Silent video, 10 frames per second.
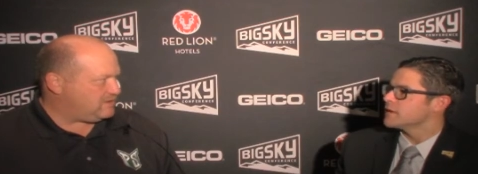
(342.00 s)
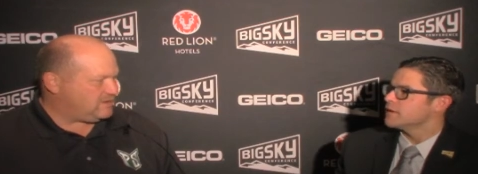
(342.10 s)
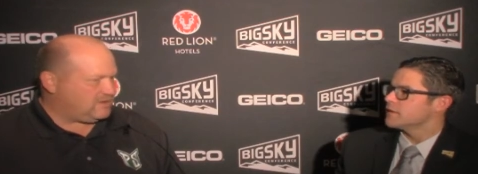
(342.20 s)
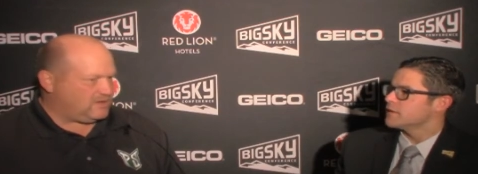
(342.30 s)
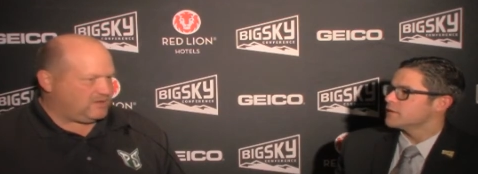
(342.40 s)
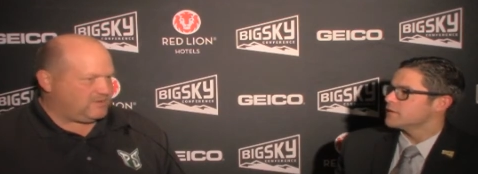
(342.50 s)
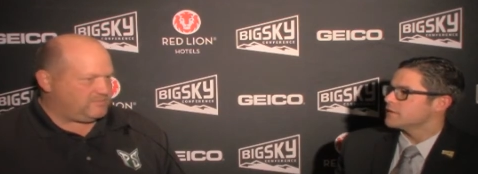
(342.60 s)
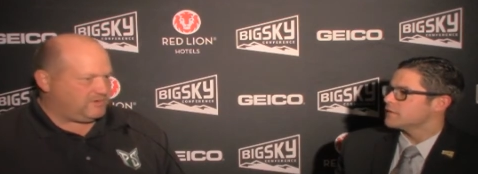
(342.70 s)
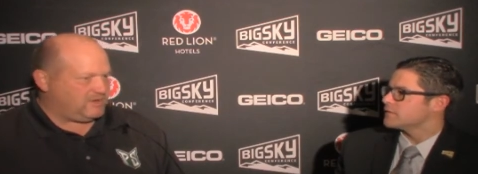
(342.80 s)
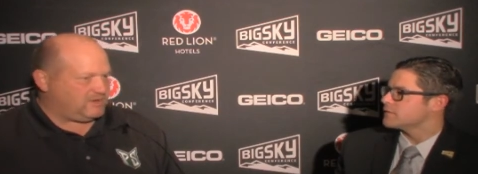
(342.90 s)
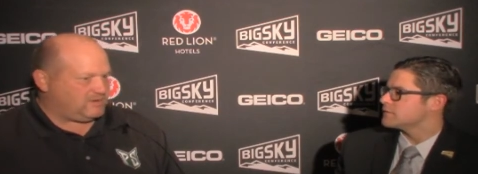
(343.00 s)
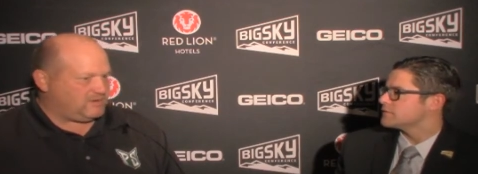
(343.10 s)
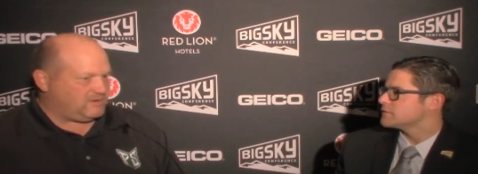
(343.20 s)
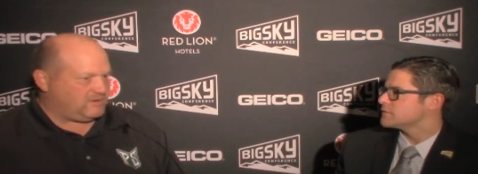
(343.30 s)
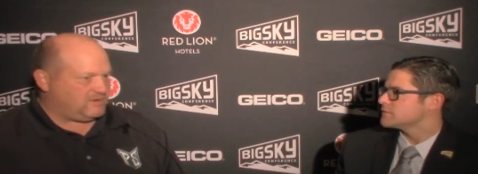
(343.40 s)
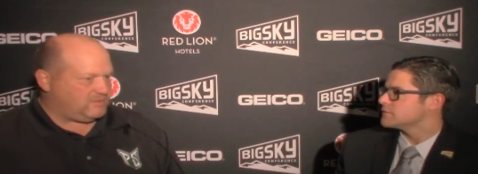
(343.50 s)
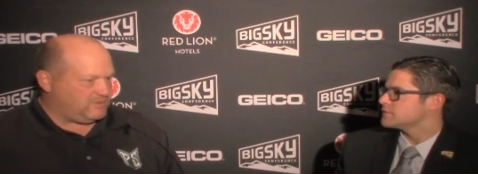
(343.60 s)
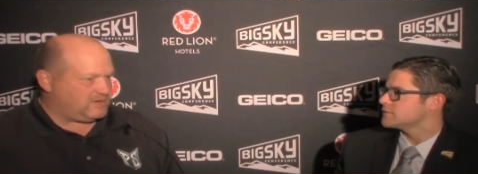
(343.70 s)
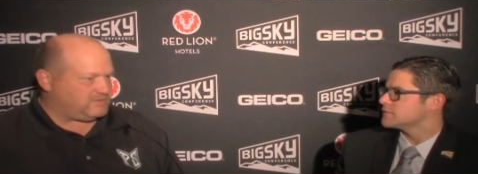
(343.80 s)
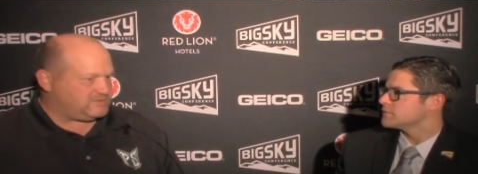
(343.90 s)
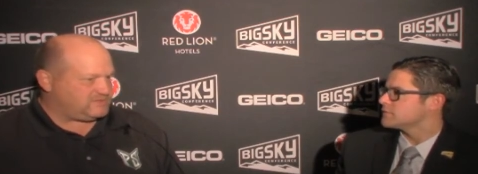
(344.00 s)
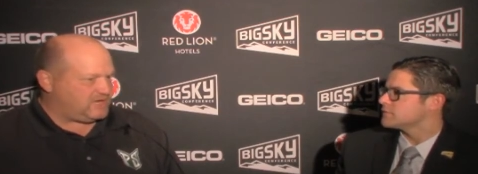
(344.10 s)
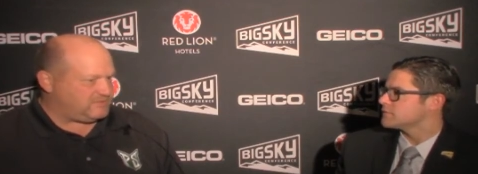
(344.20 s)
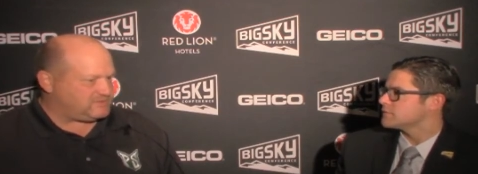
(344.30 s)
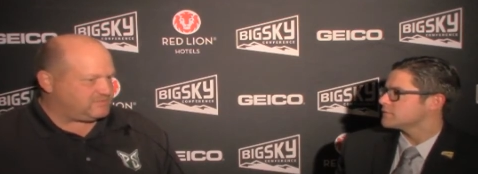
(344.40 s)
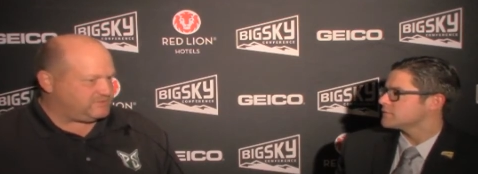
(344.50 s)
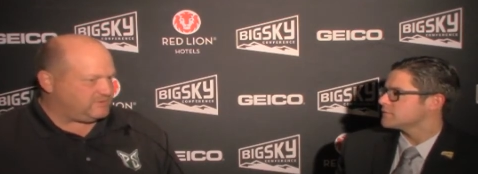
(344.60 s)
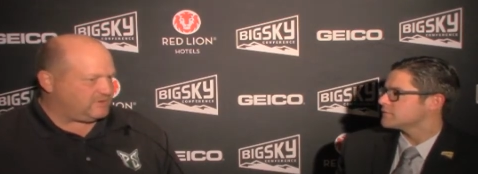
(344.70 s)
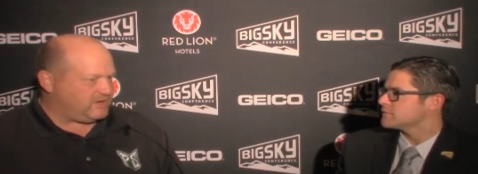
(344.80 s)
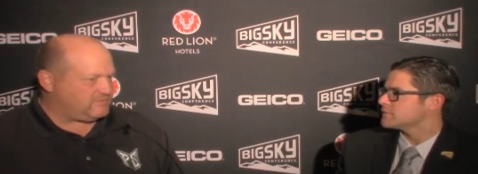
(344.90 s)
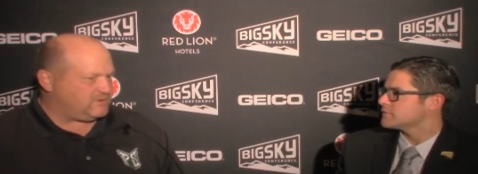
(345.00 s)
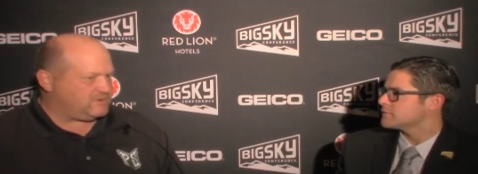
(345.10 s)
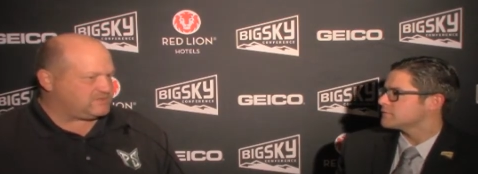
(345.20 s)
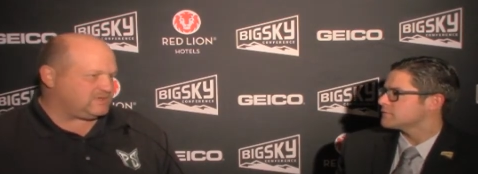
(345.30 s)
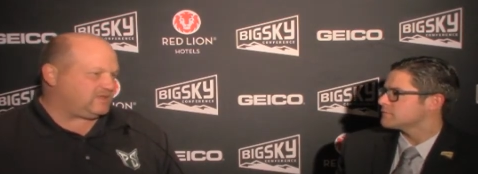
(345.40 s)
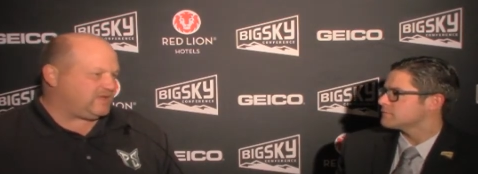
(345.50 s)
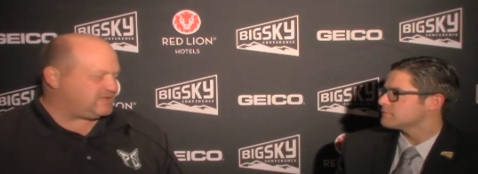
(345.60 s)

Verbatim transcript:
Speaker 1: Um, but I want to establish a program, Ogs, and I like